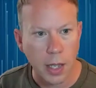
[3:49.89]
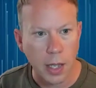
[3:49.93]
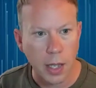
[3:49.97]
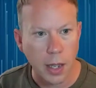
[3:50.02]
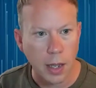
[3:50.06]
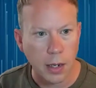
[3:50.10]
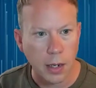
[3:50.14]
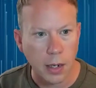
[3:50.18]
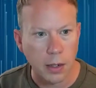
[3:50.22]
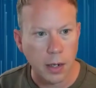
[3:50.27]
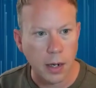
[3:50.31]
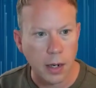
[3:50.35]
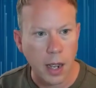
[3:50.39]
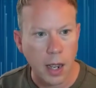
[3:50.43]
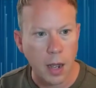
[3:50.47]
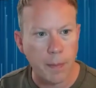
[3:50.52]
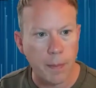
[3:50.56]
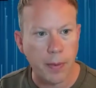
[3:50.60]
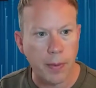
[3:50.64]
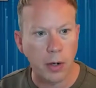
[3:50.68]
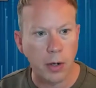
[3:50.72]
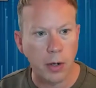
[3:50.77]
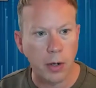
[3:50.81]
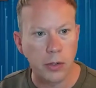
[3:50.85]
and how
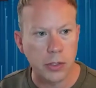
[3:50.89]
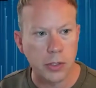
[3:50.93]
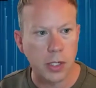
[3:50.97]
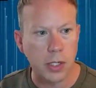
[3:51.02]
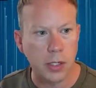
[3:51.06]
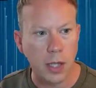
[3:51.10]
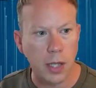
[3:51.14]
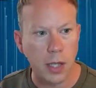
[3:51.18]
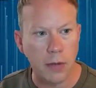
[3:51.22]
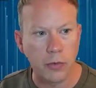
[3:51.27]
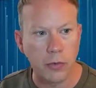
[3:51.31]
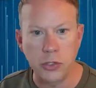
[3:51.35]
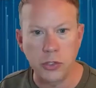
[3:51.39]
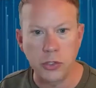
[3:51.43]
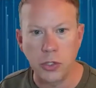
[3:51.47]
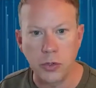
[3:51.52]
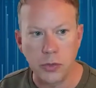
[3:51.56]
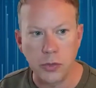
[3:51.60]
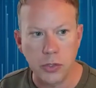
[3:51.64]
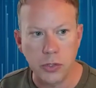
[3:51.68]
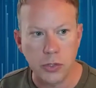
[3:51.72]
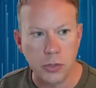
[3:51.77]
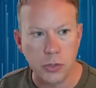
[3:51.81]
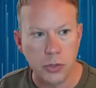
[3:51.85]
partners can leverage
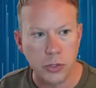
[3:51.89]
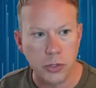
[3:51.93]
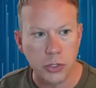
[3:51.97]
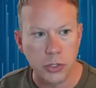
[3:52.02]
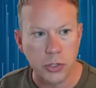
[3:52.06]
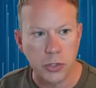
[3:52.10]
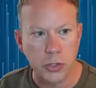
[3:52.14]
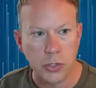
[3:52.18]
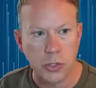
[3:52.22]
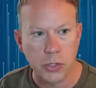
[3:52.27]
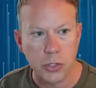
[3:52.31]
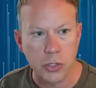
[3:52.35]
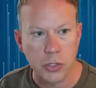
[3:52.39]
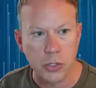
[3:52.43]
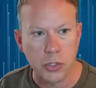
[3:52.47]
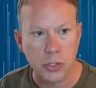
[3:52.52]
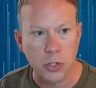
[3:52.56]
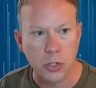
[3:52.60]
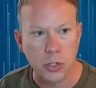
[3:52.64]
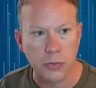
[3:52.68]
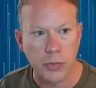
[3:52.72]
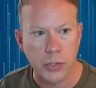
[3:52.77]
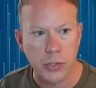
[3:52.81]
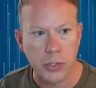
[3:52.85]
those solutions to
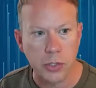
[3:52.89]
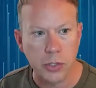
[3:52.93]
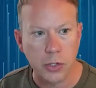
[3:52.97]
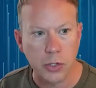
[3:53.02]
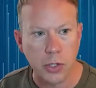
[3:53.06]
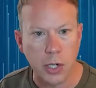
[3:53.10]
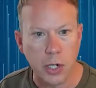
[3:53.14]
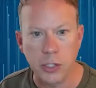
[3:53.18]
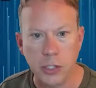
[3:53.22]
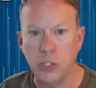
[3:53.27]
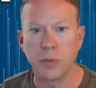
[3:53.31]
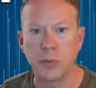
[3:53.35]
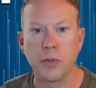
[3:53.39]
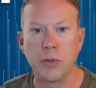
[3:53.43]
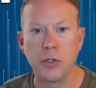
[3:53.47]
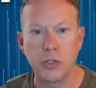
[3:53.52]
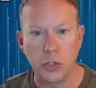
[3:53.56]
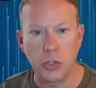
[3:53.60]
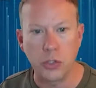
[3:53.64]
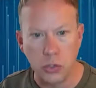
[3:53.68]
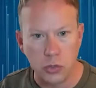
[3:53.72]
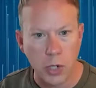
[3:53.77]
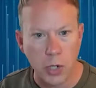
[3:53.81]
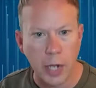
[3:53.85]
service their customers
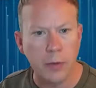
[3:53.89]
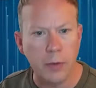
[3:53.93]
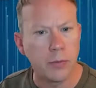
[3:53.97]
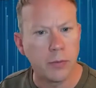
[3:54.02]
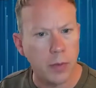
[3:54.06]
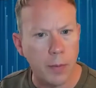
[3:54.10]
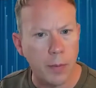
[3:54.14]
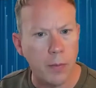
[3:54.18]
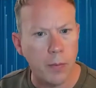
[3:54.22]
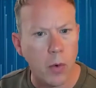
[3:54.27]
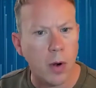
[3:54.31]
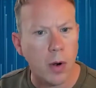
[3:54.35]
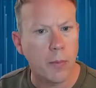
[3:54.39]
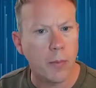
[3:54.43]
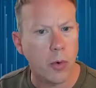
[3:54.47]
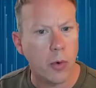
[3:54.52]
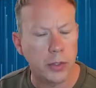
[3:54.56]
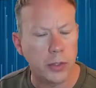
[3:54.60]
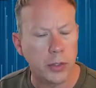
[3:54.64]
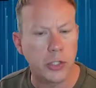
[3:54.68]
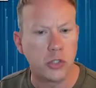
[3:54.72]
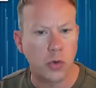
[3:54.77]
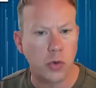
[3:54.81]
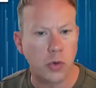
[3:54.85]
and more
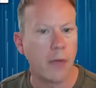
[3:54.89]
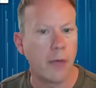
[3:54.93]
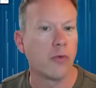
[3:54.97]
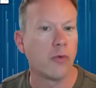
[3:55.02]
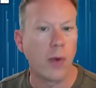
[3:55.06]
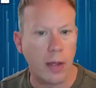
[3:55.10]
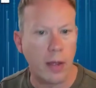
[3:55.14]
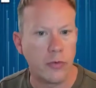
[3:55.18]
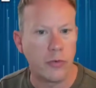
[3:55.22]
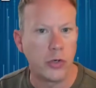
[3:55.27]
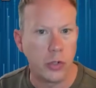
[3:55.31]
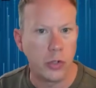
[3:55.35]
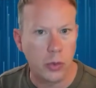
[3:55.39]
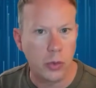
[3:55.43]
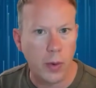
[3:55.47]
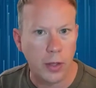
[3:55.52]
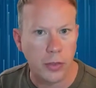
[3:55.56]
importantly, drive revenue.